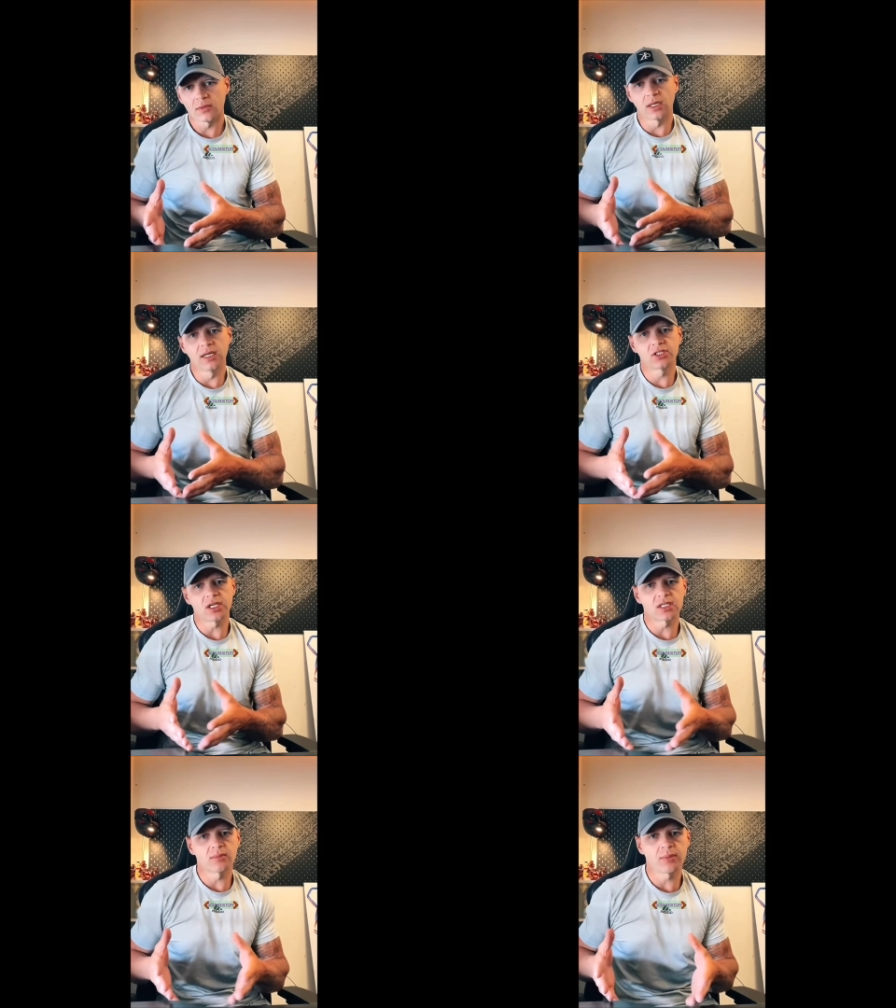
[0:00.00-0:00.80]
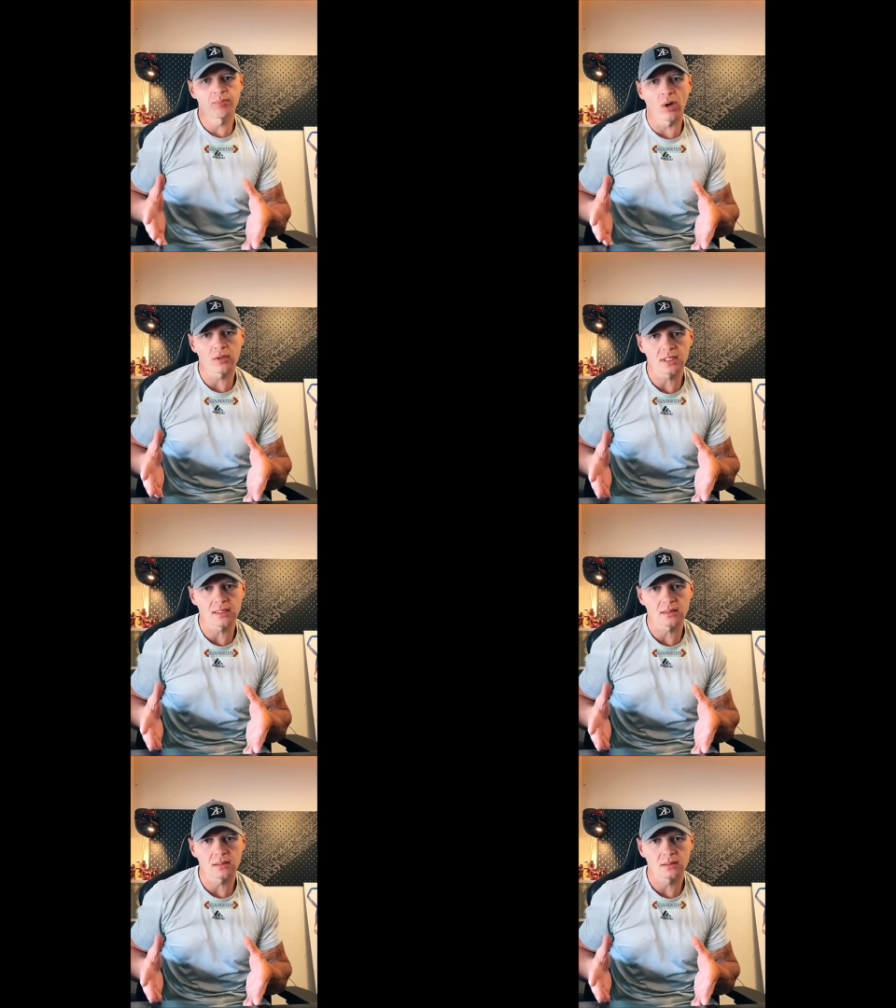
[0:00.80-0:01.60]
The legitimate
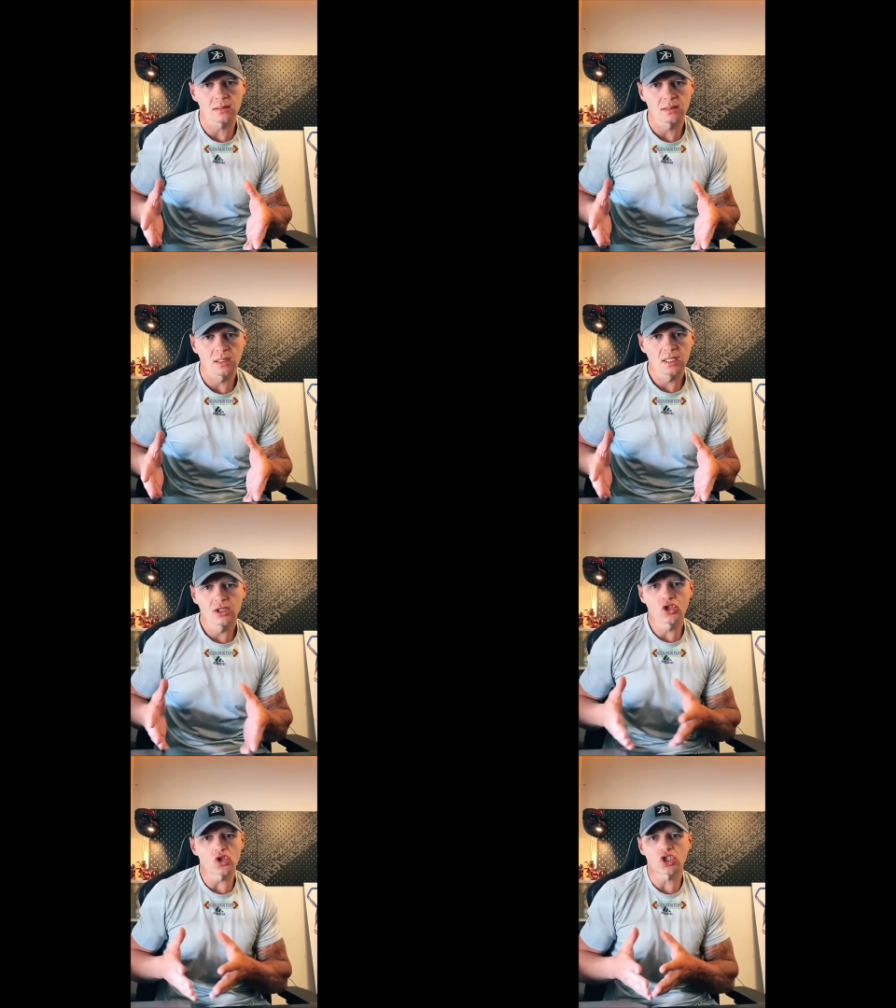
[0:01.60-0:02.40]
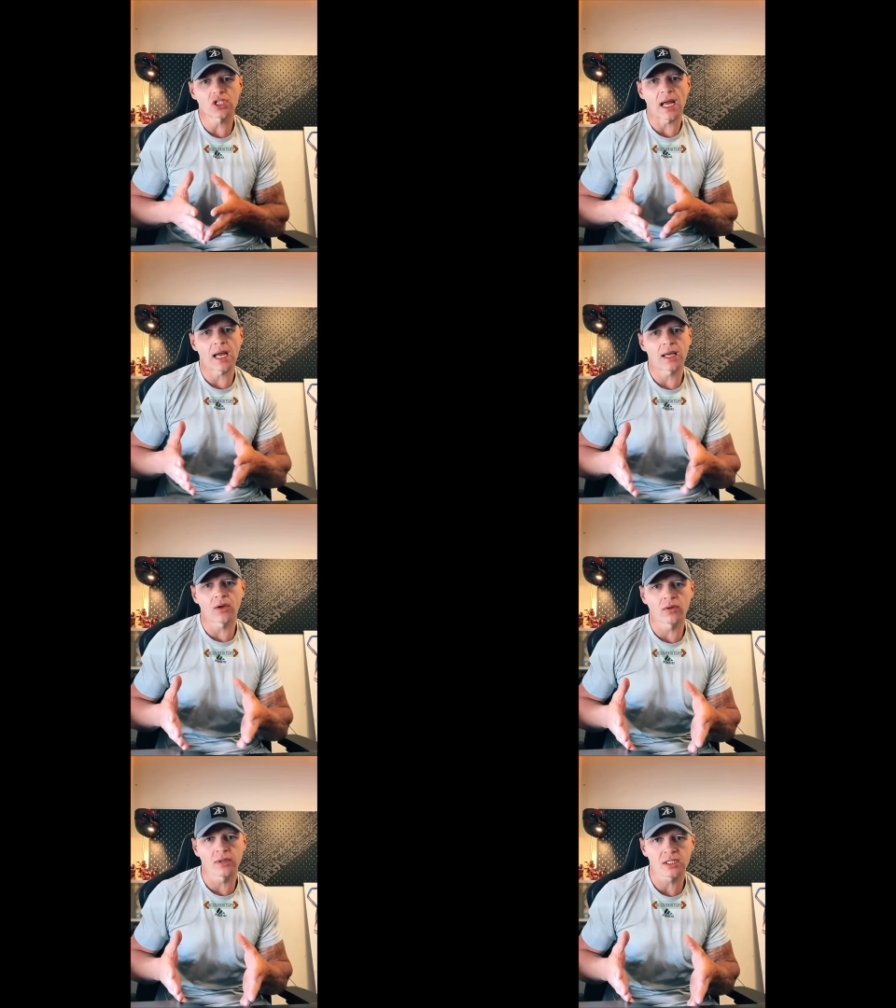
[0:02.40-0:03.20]
pothead. just
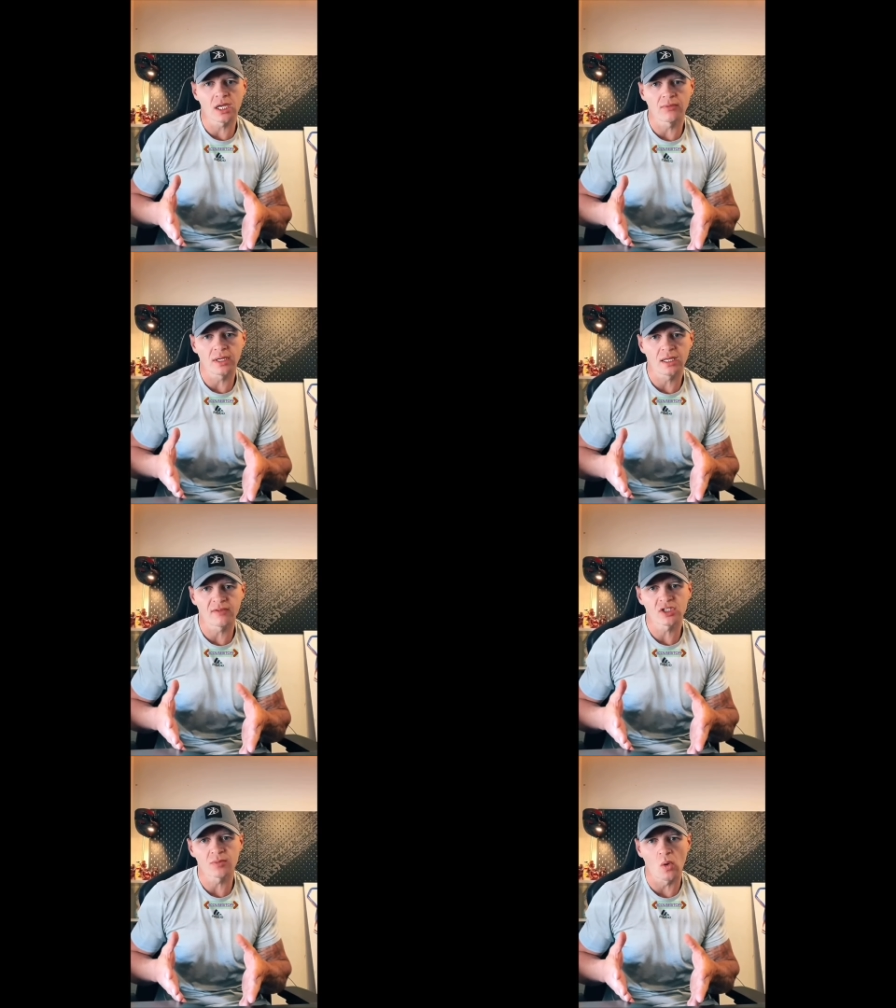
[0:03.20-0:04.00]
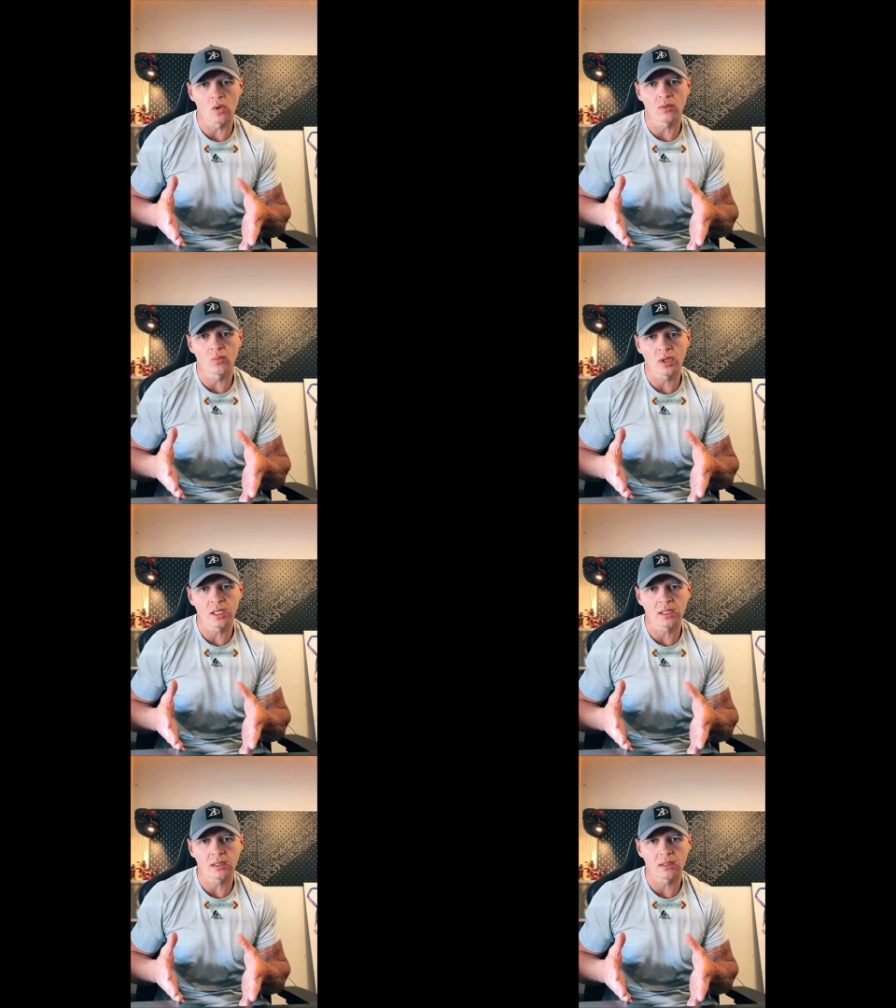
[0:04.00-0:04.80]
starting on this career of smoking
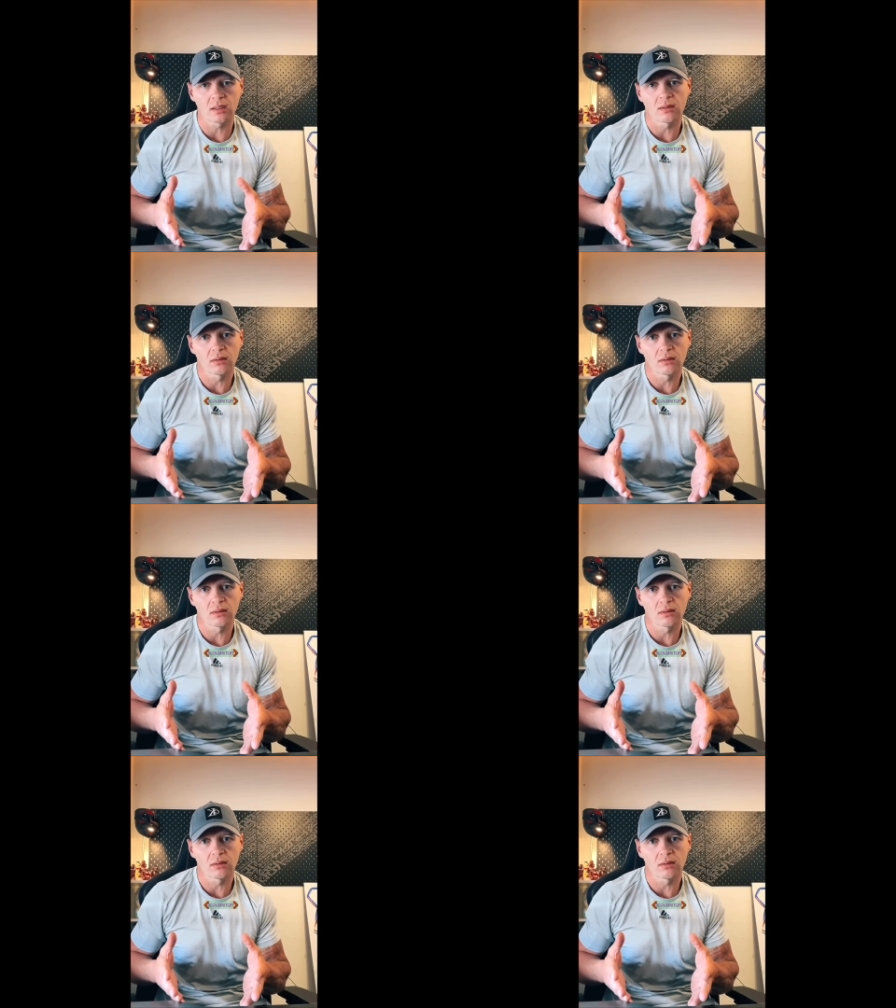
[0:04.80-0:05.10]
weed,